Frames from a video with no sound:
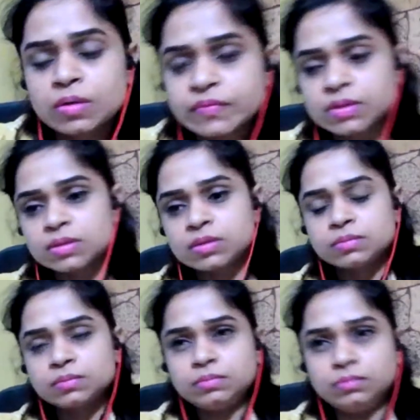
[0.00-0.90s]
of
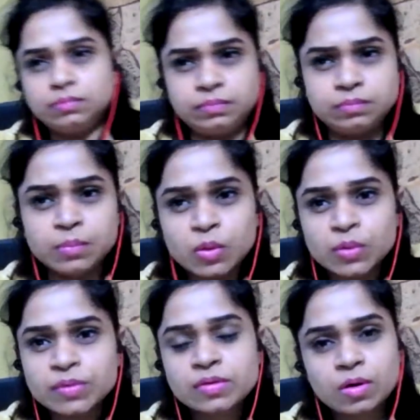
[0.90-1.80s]
the
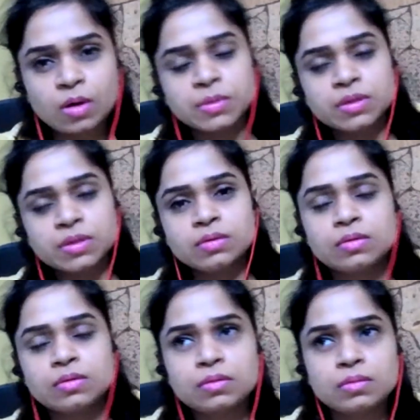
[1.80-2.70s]
most
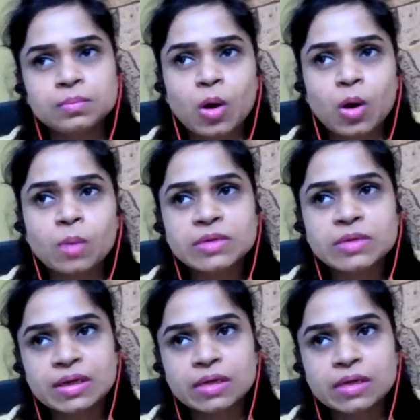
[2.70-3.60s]
common
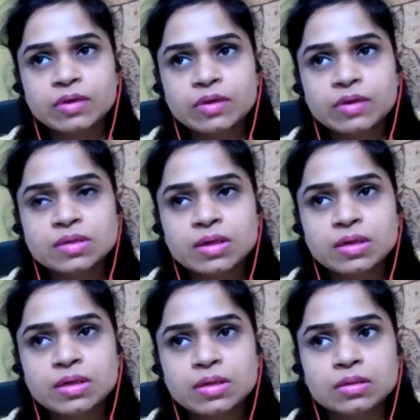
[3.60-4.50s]
problem that I face,
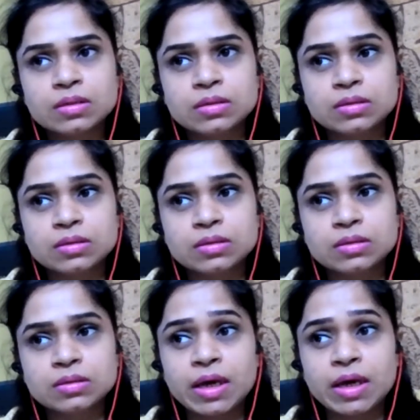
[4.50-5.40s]
and
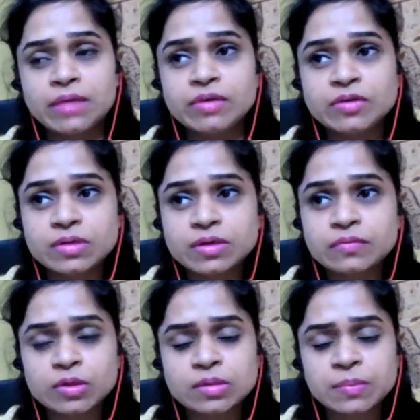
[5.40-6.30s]
I wish
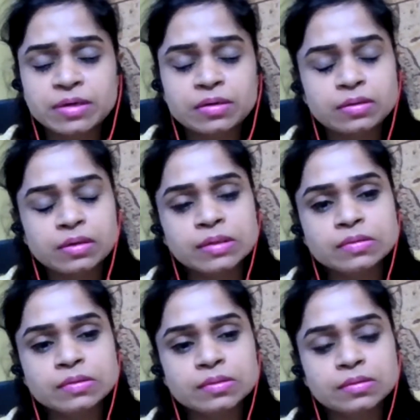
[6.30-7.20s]
it was better,
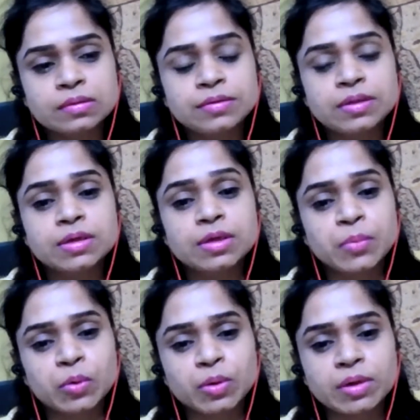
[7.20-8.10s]
is the
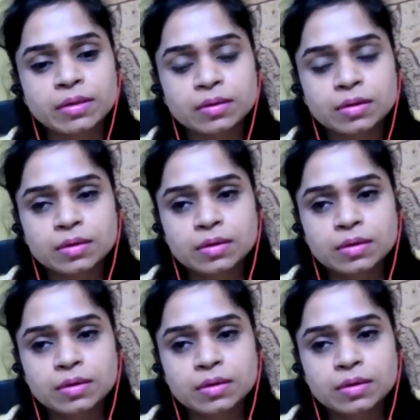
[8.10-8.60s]
reporting.